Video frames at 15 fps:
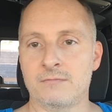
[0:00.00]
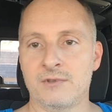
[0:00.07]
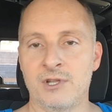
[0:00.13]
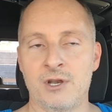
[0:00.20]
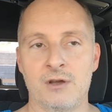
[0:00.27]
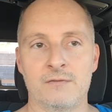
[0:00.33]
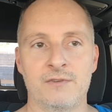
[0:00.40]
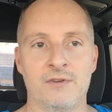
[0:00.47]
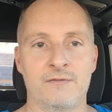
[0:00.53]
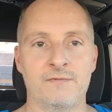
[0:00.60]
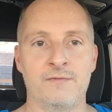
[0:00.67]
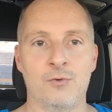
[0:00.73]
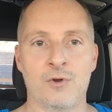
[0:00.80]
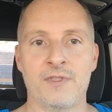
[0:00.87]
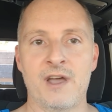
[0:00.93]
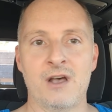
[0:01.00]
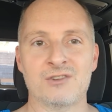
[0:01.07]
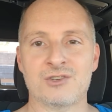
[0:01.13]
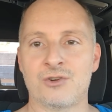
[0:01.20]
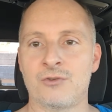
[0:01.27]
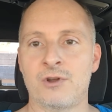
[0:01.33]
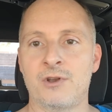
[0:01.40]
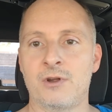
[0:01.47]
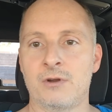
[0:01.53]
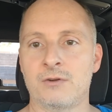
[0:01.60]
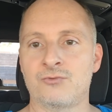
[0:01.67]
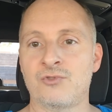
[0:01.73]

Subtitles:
if you're 4,000 or under